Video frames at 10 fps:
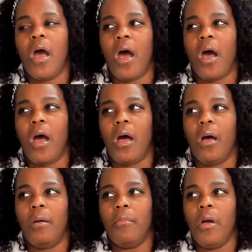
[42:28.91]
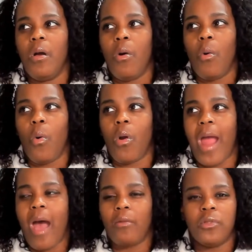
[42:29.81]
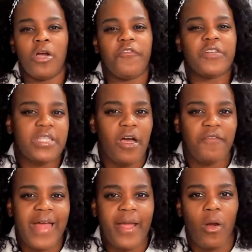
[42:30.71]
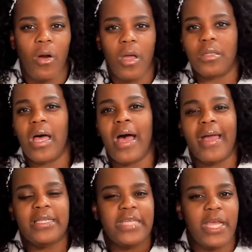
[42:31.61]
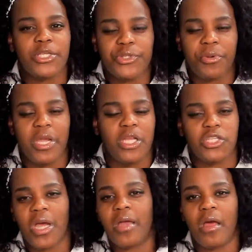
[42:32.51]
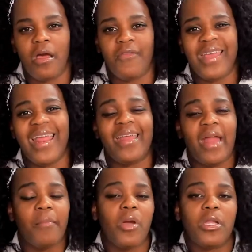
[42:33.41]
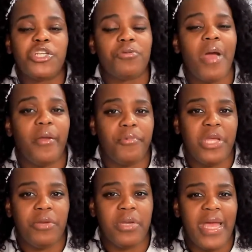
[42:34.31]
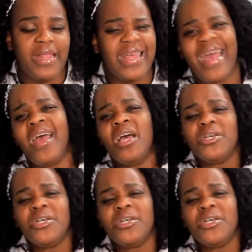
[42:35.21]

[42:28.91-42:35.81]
or I'll look for stuff like online, take a screenshot of it, and I'm going to try and recreate that.